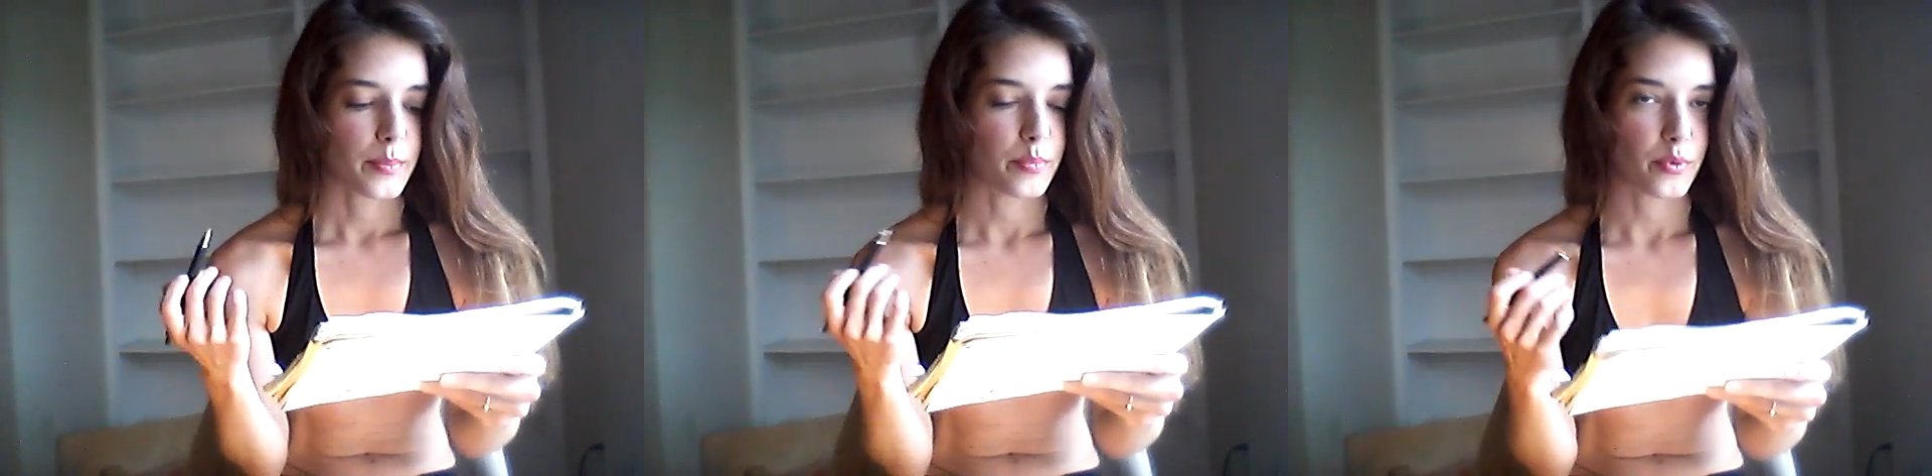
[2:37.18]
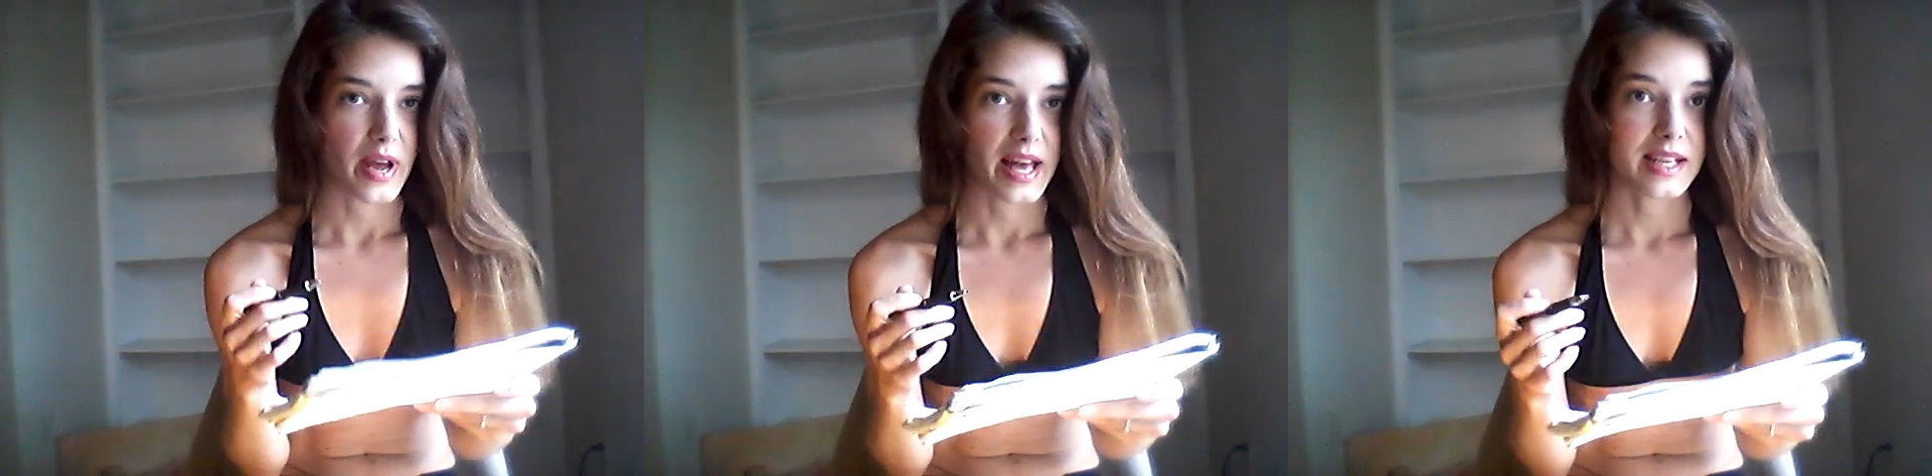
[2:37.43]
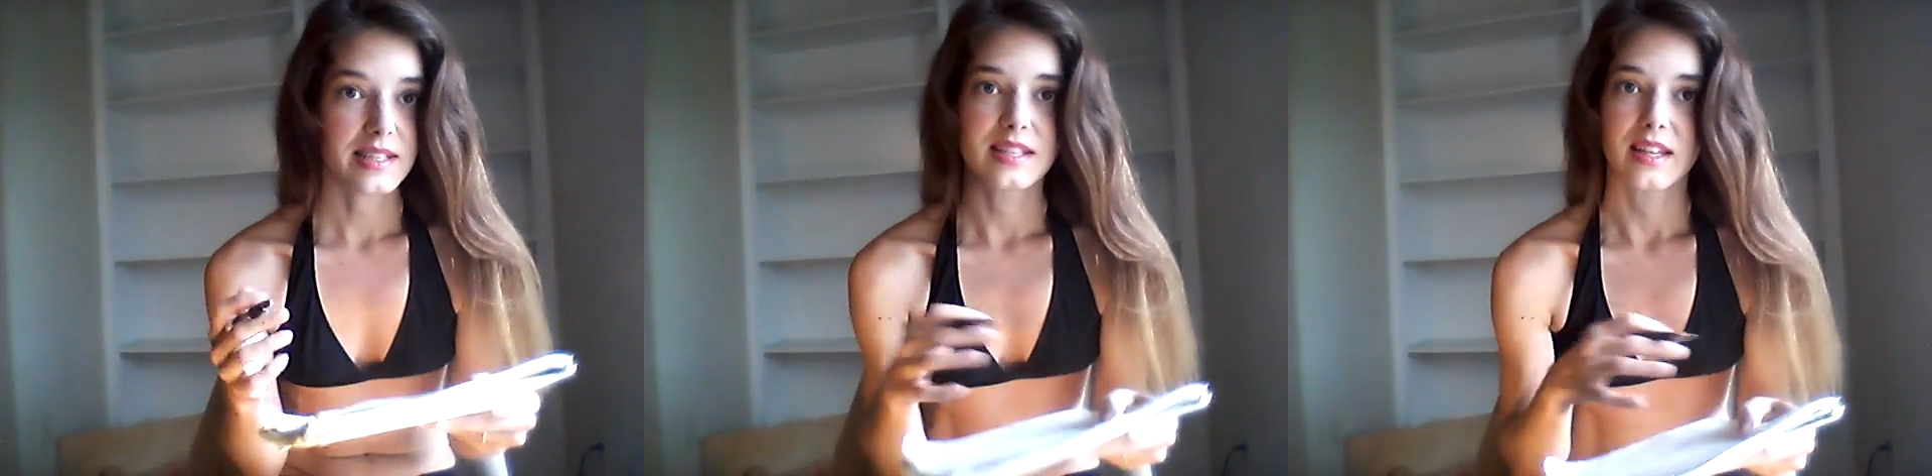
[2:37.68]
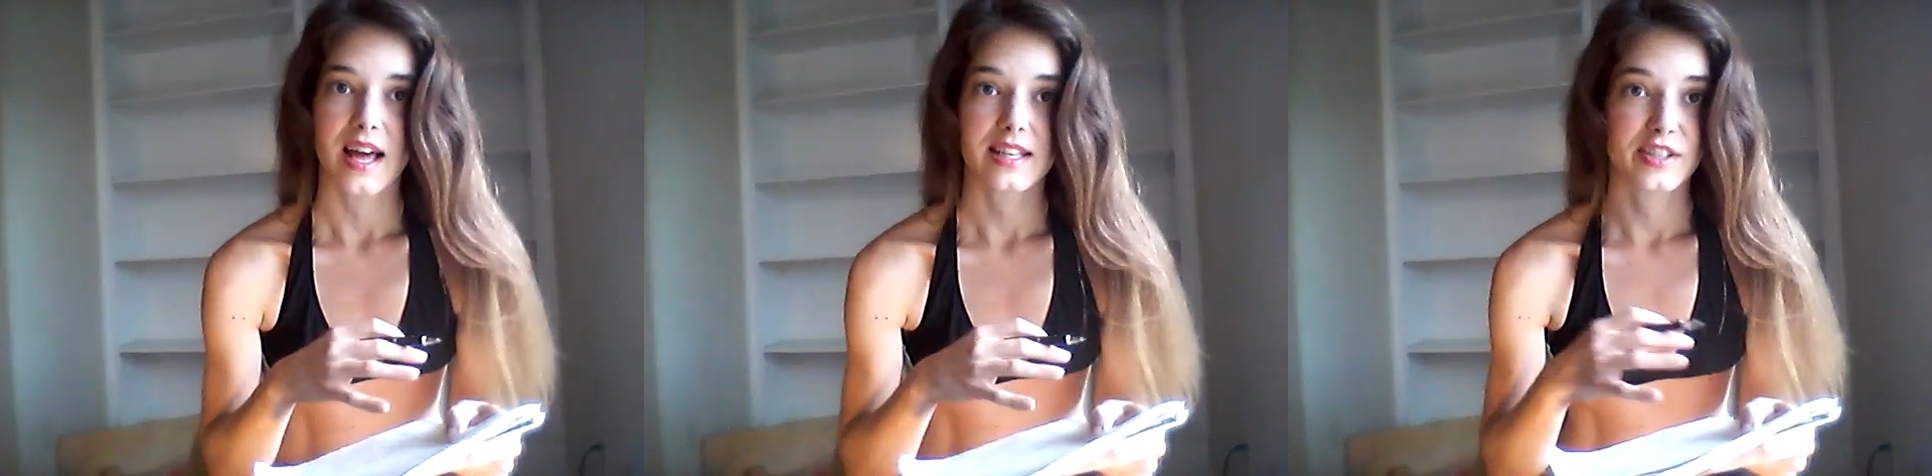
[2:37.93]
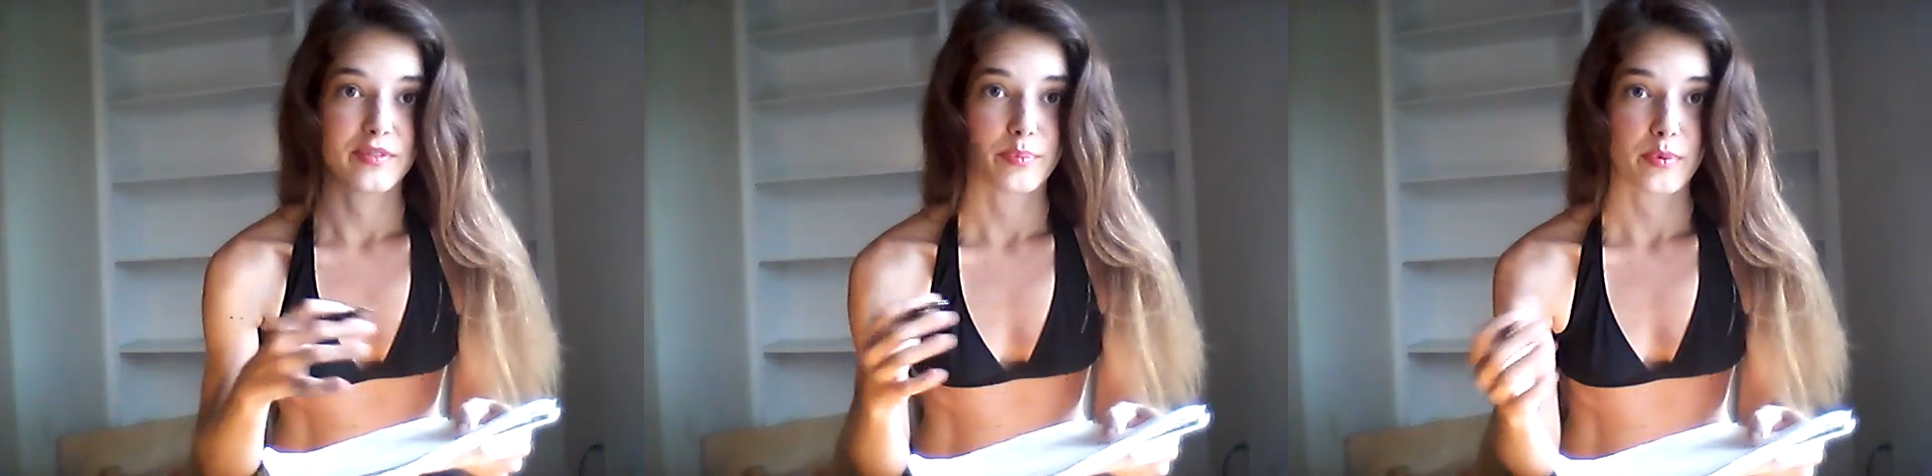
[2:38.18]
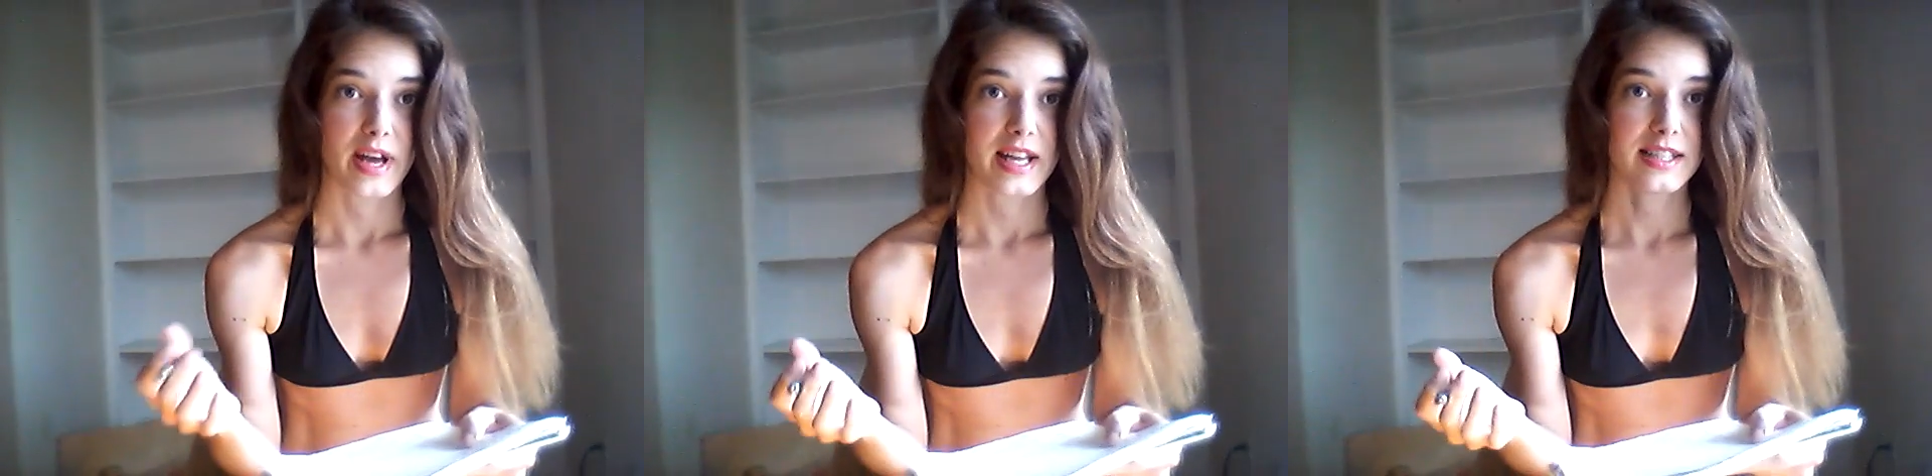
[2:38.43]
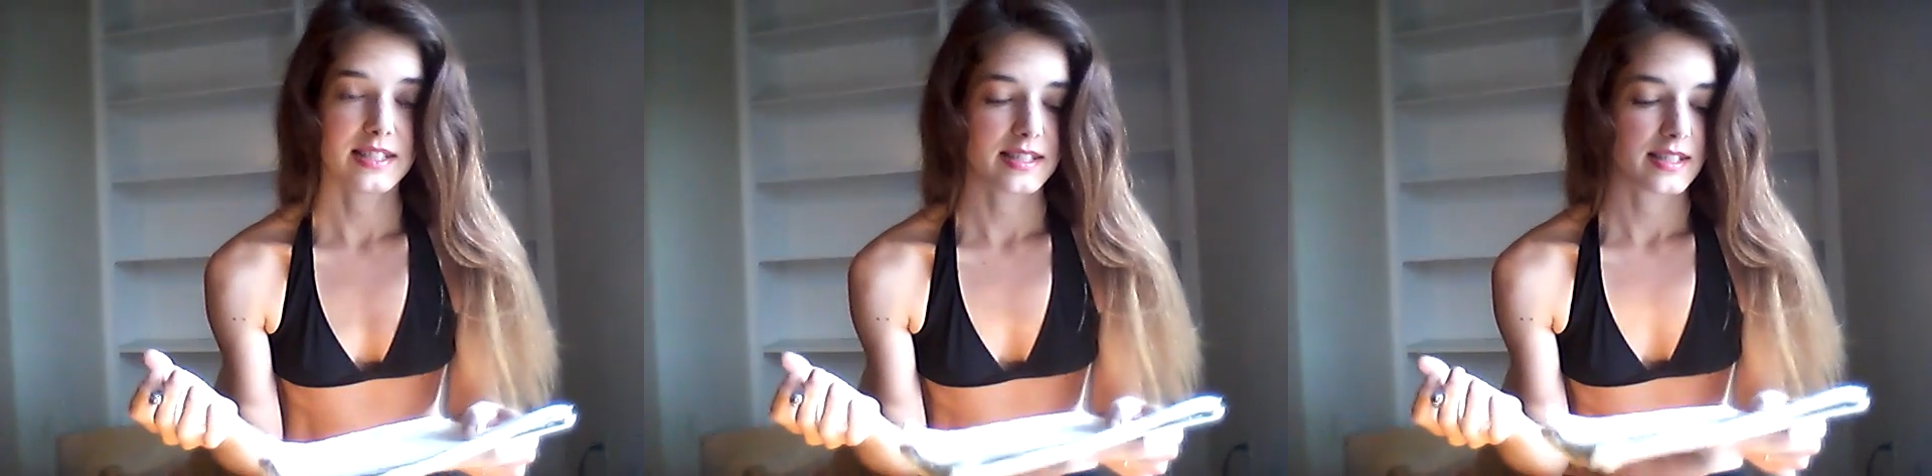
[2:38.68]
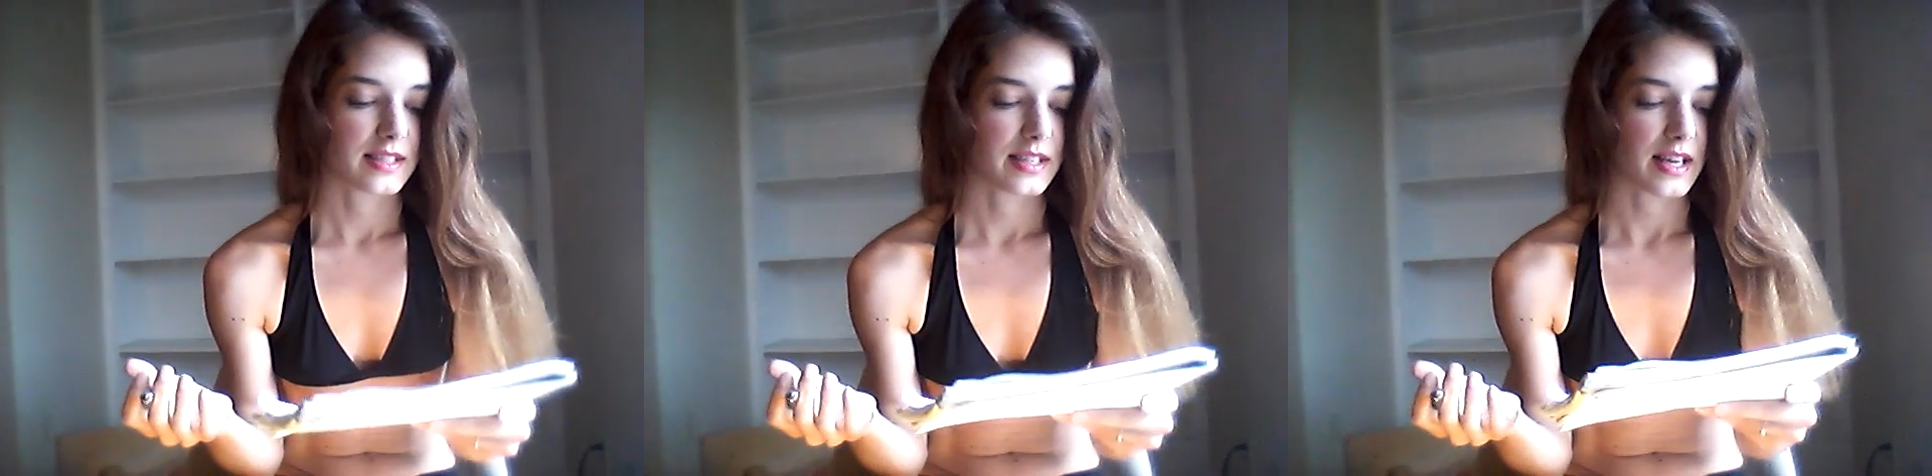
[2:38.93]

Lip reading: Breads, lots of breads